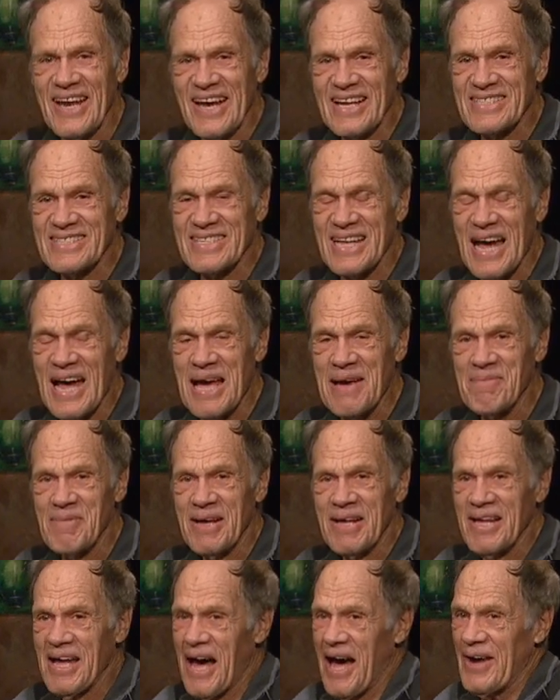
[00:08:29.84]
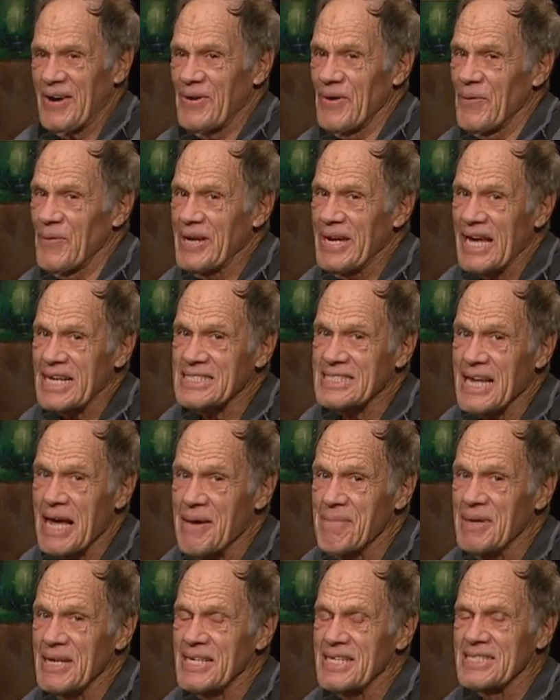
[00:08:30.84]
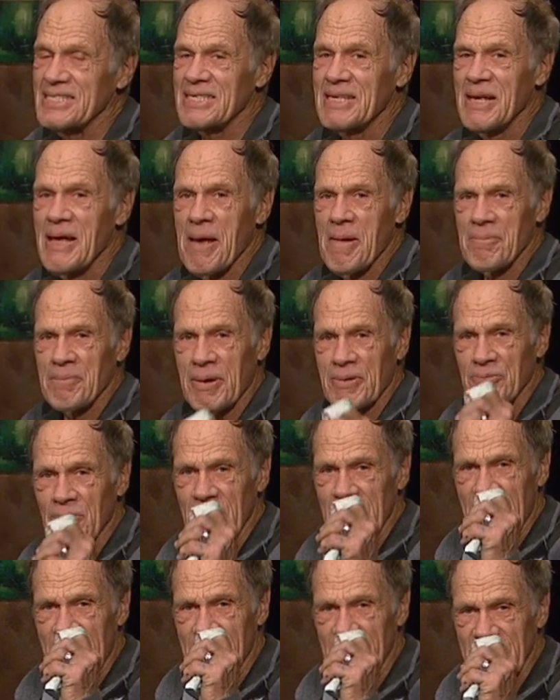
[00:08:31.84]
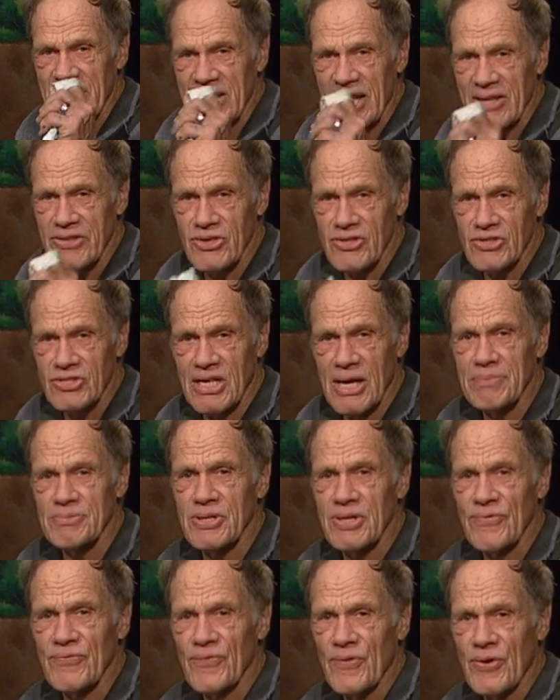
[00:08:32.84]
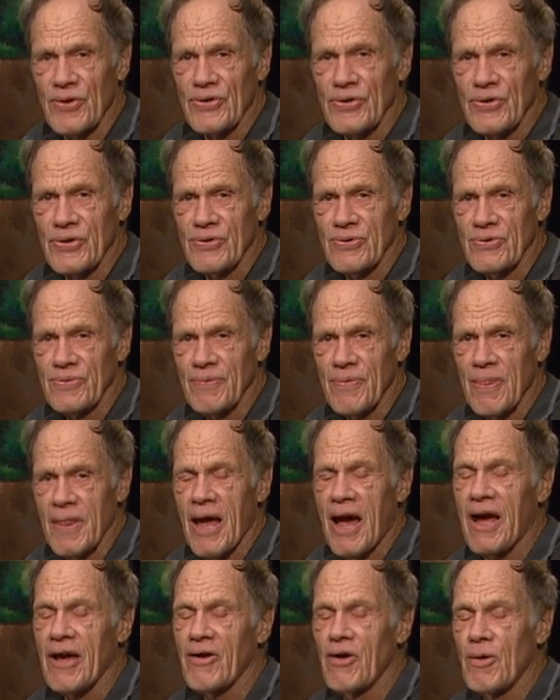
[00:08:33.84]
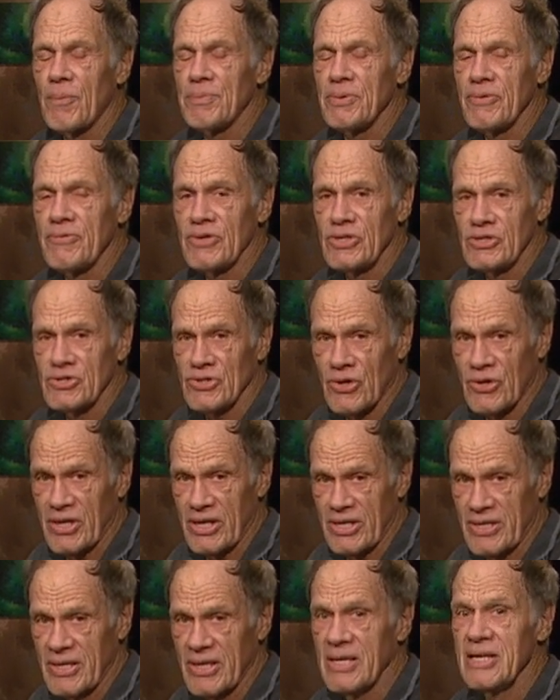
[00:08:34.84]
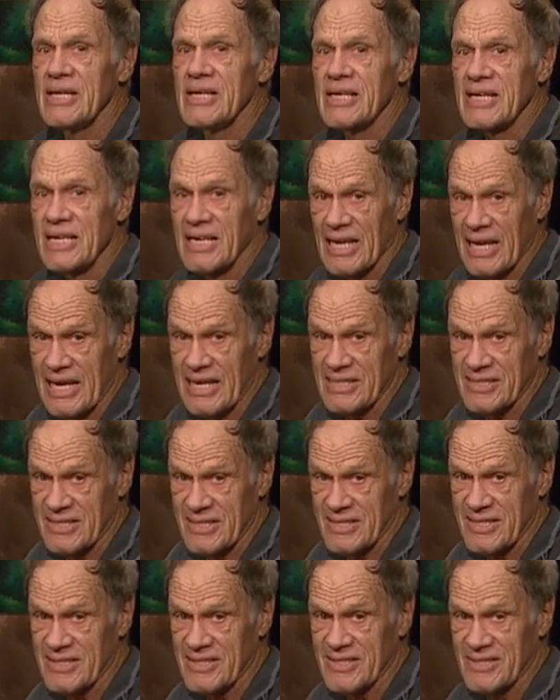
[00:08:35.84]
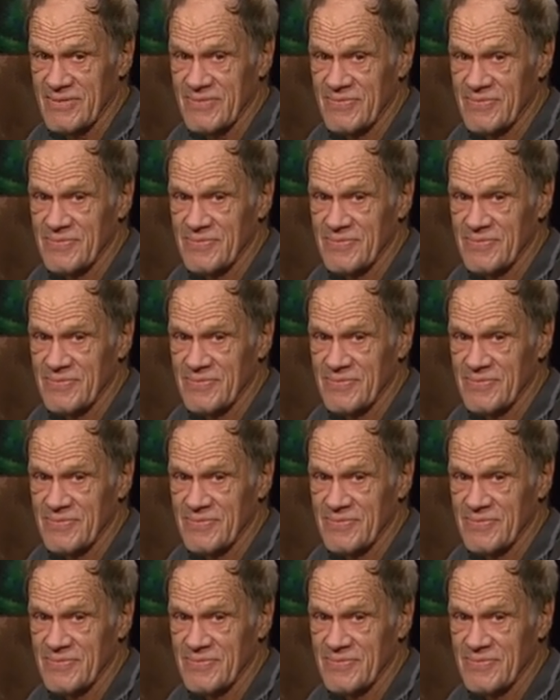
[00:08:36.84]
next time. I don't know what next time is, but we'll have another subject for you. I hope you've enjoyed Glazes.